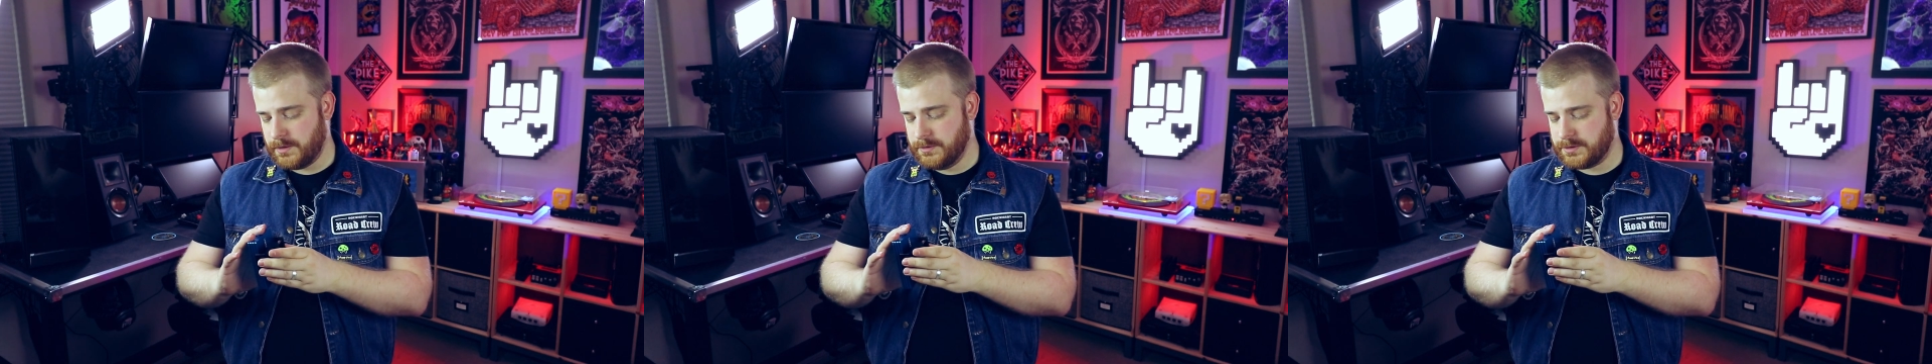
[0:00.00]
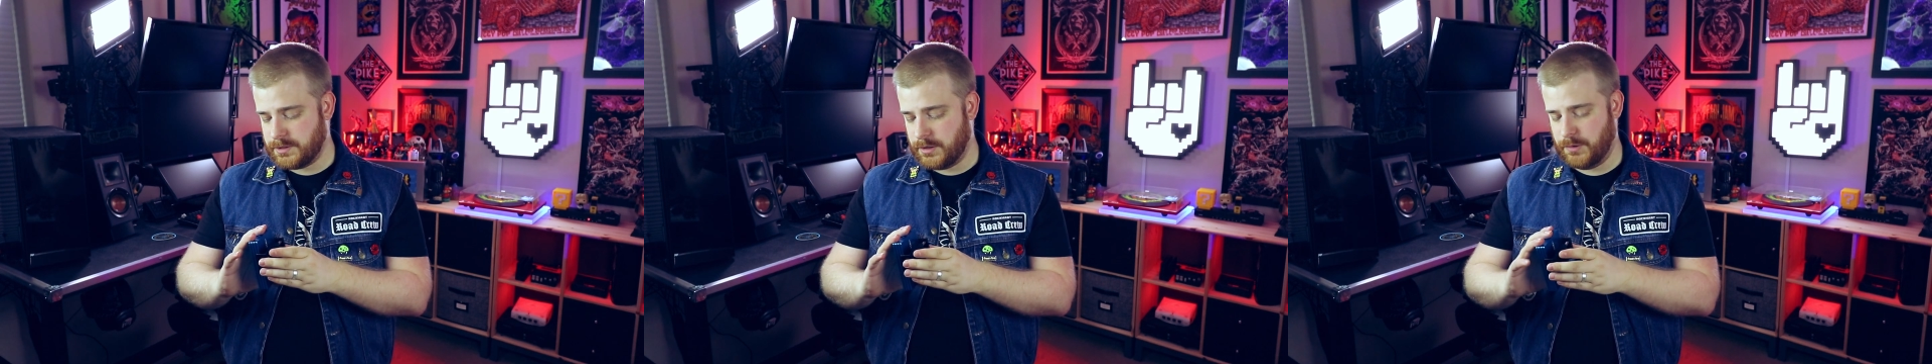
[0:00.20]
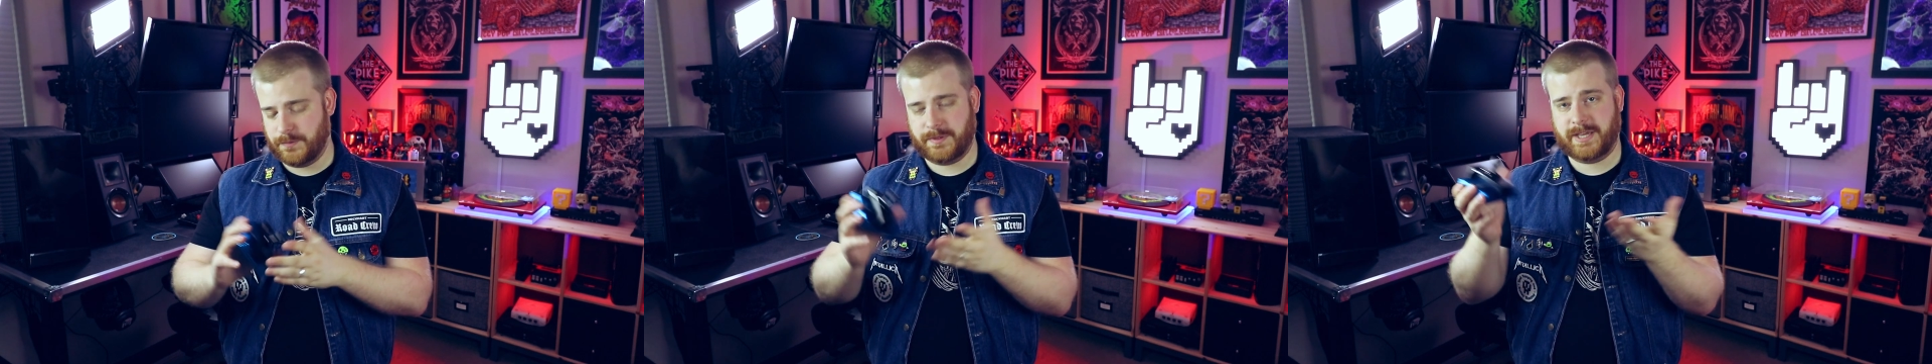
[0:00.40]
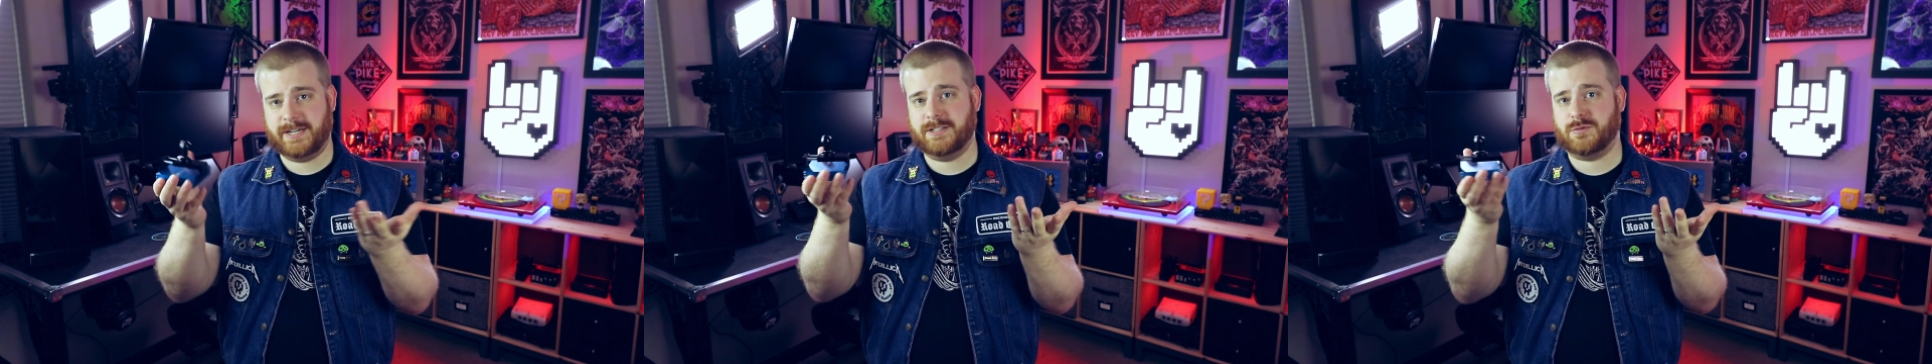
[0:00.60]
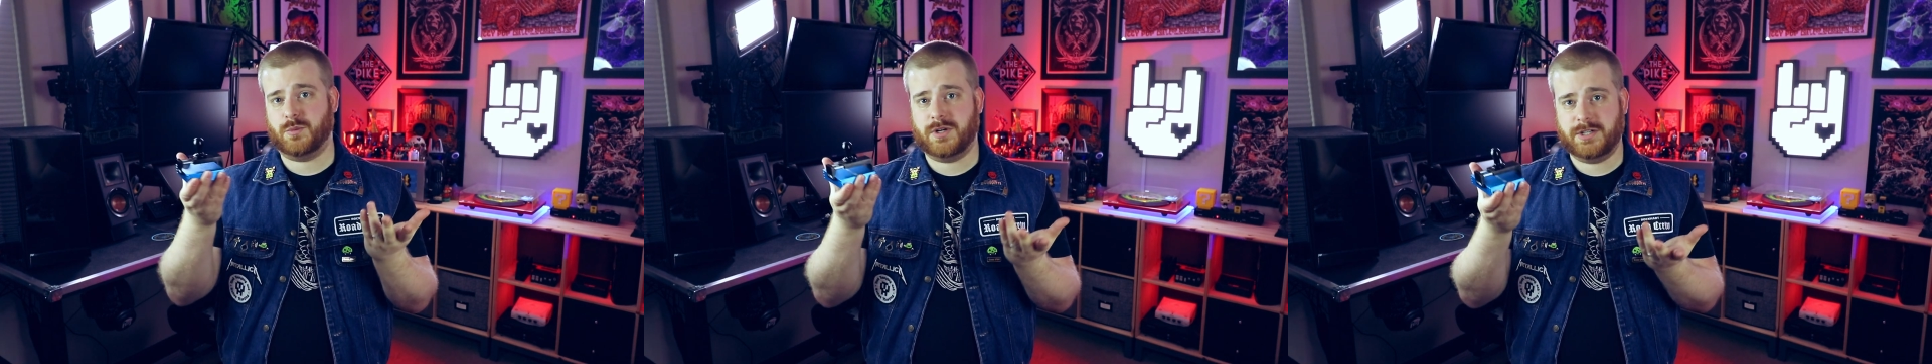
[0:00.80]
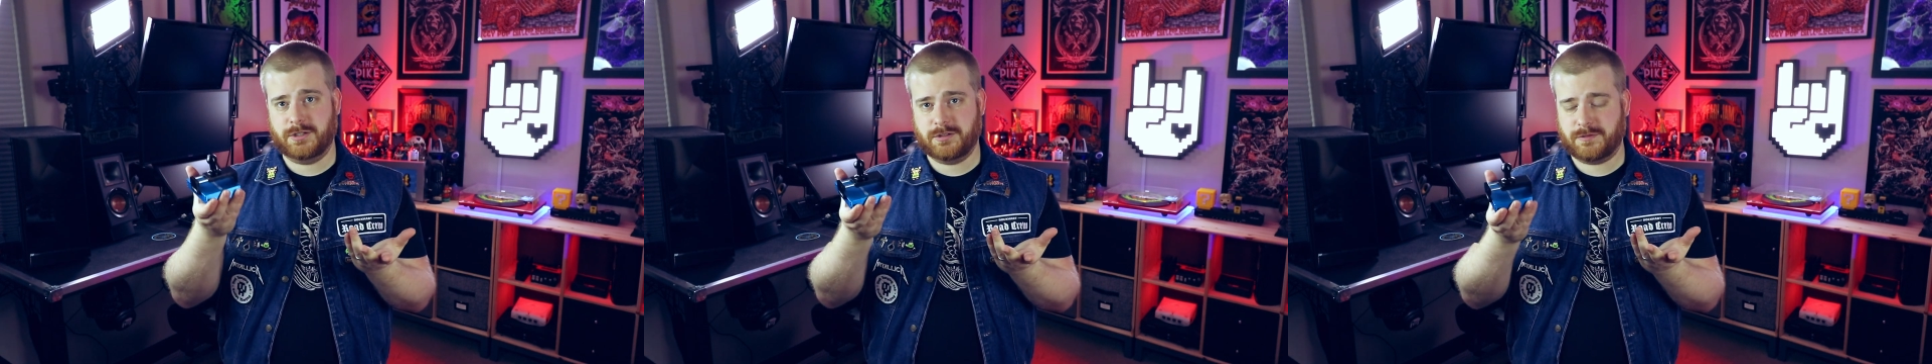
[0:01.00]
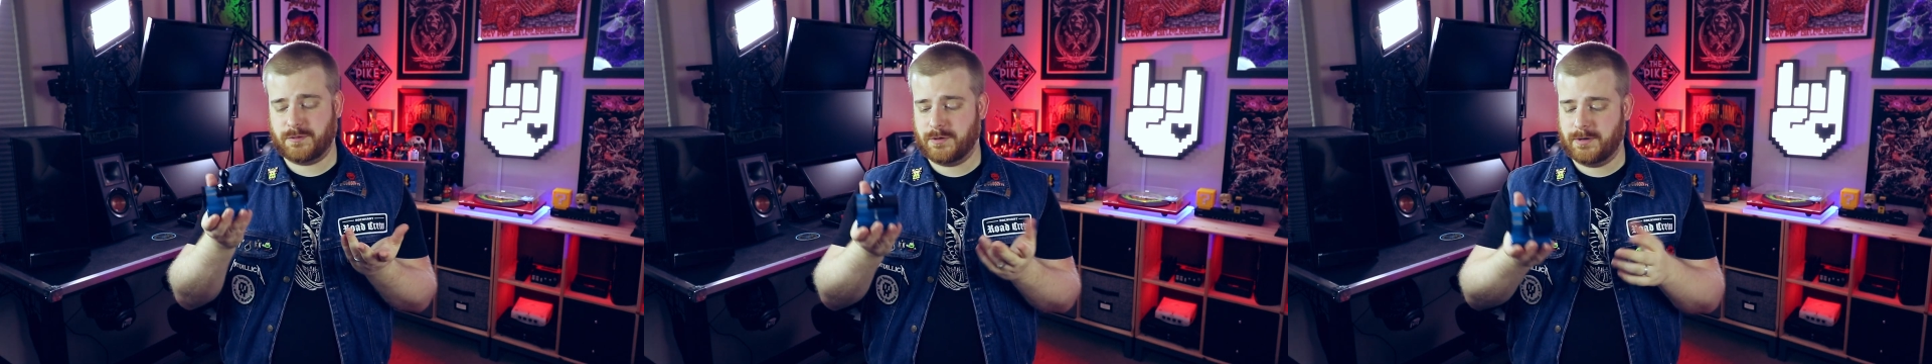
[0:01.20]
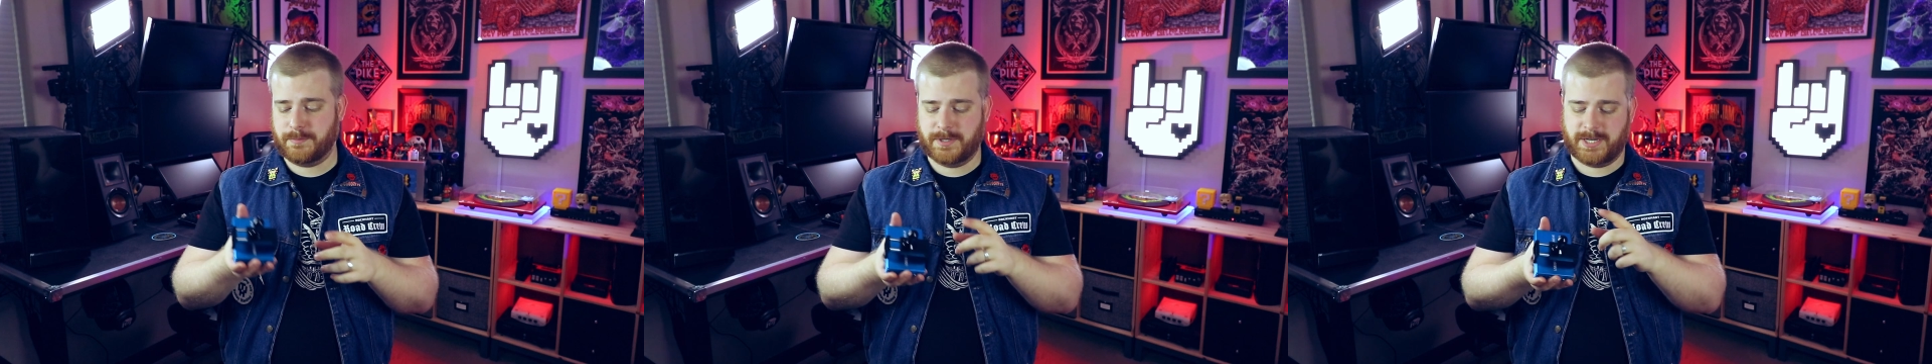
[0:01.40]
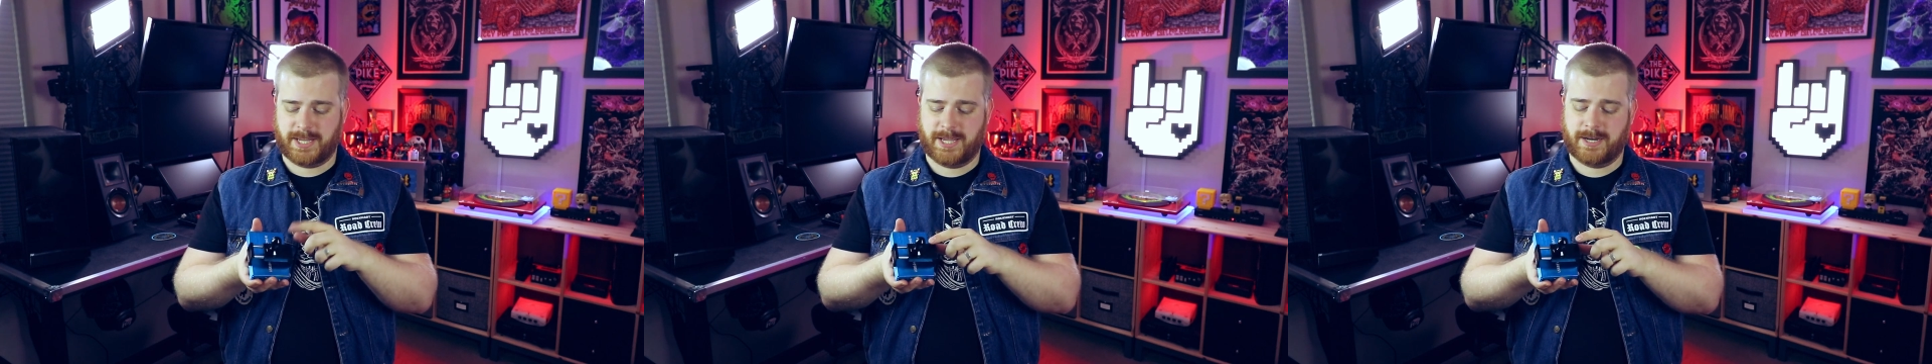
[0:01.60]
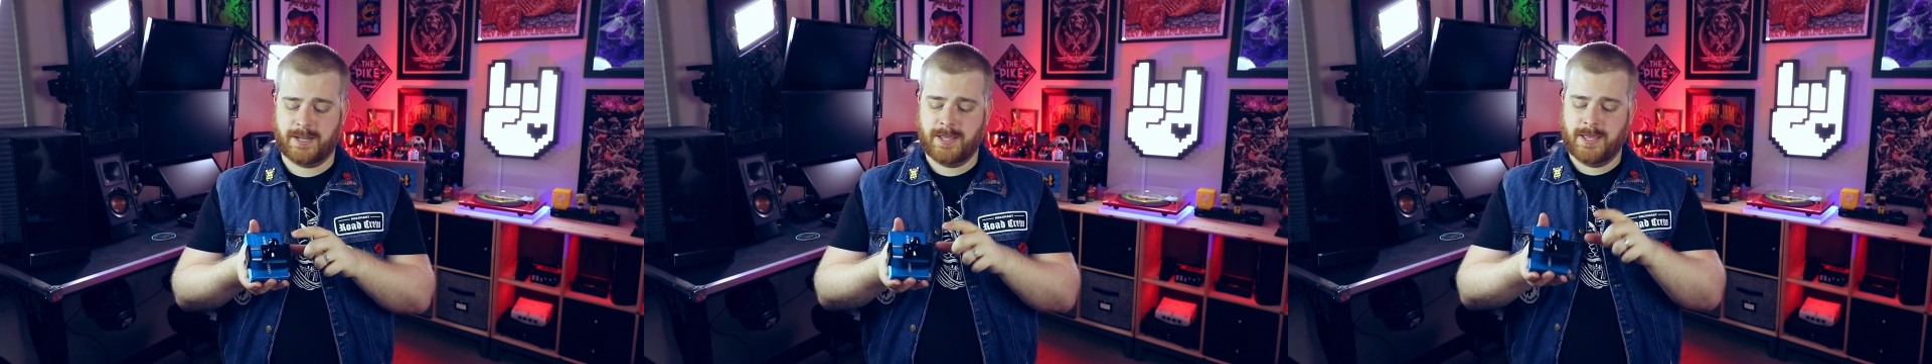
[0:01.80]
So that is one use for it, but
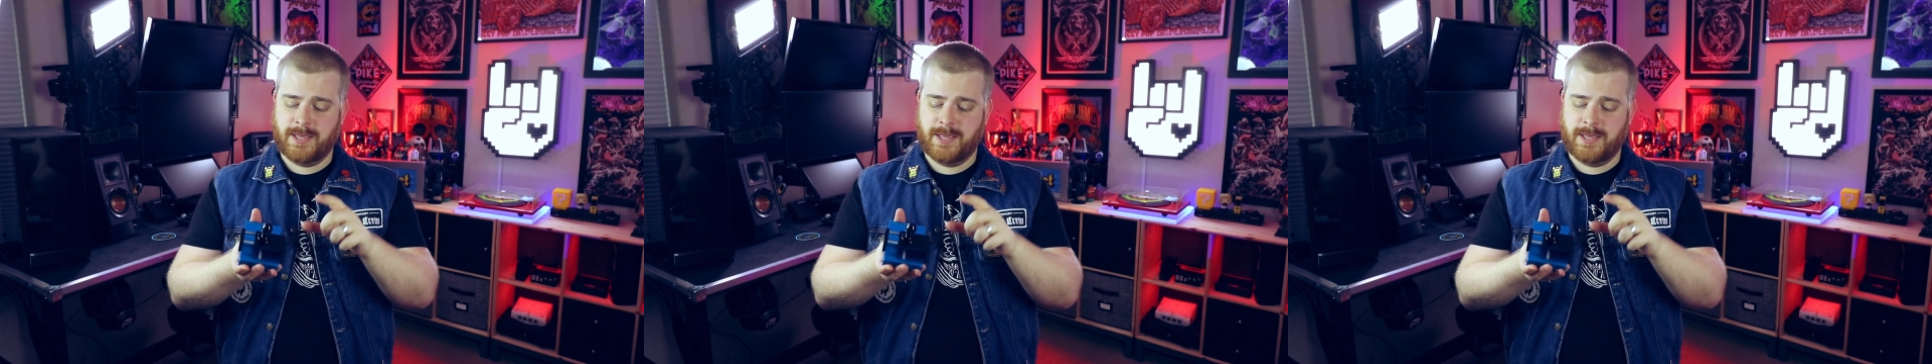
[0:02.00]
again,